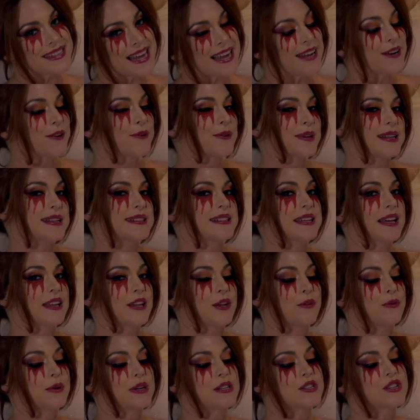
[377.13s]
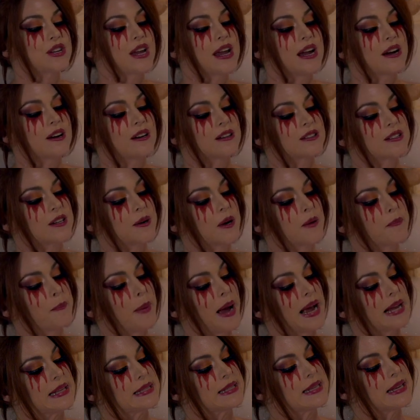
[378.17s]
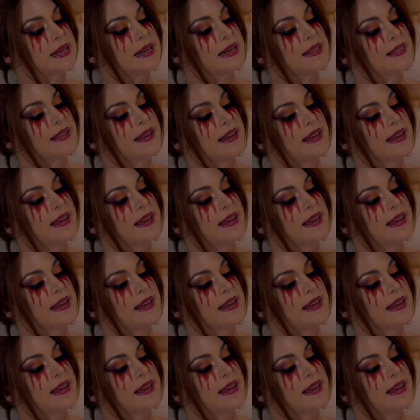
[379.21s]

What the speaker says: I don't want to tell you which character bites it in